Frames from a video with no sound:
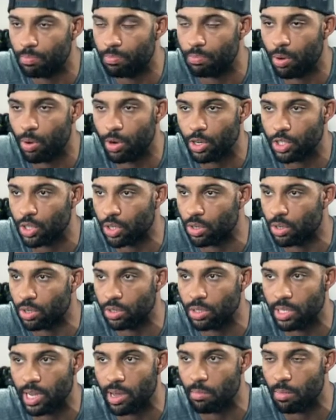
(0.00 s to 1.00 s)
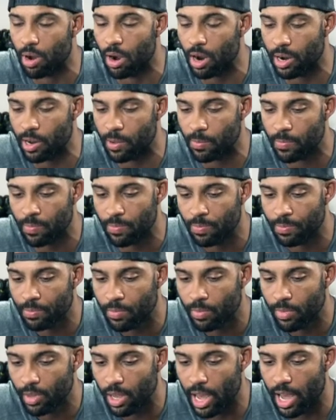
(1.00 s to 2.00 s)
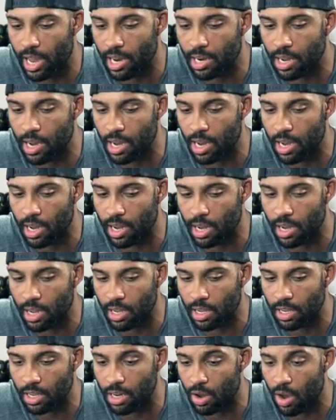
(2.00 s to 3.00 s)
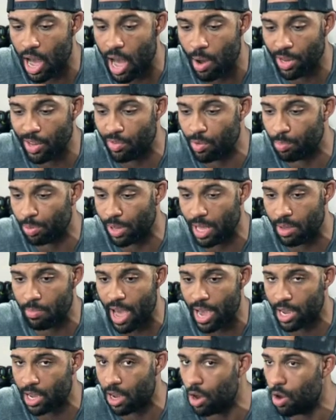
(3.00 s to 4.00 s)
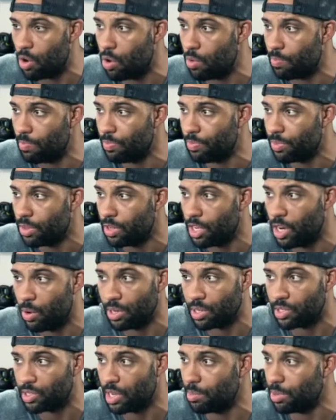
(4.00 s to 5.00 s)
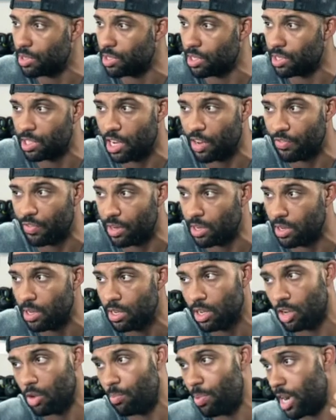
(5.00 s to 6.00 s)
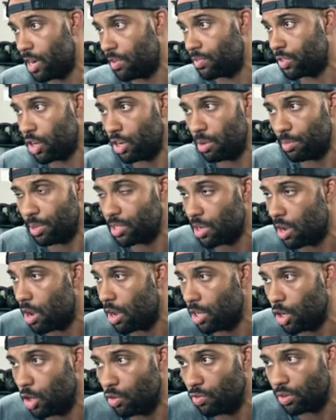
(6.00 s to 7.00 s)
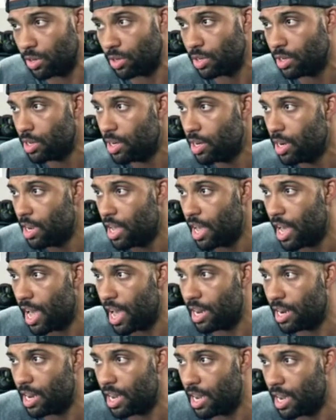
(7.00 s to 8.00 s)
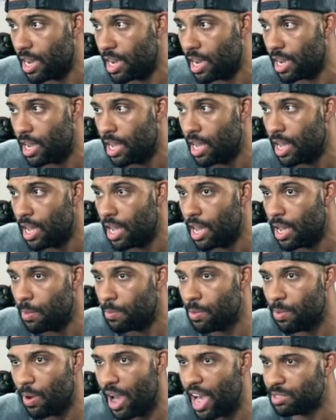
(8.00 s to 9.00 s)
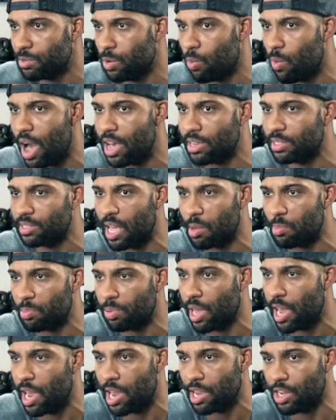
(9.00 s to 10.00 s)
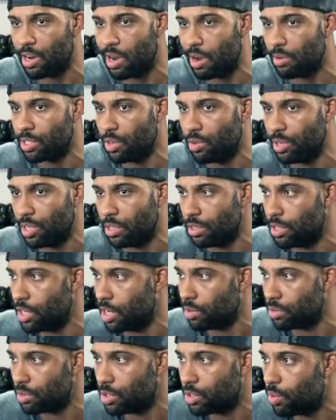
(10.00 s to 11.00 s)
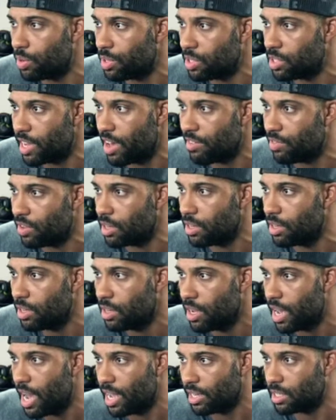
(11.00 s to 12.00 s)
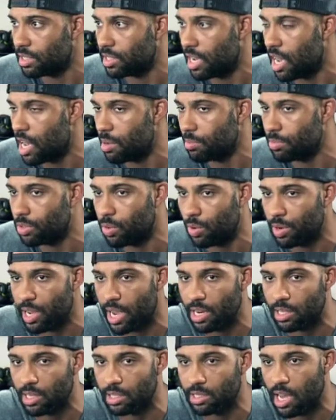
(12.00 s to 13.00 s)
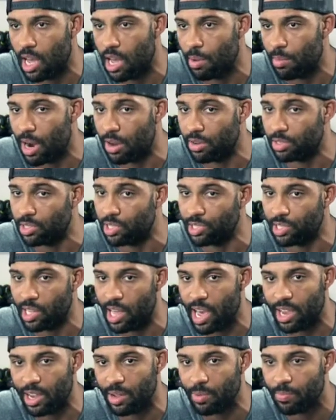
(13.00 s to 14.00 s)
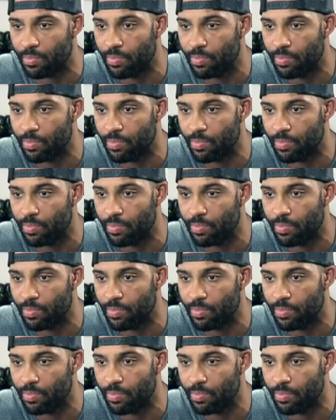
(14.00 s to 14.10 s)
Portugal, Denmark, and I would even play back home, in the summers and stuff, in competitive tournaments all over. And people ask me why I stopped playing. I was only 27 at the time, 28 at the time, and I was just like,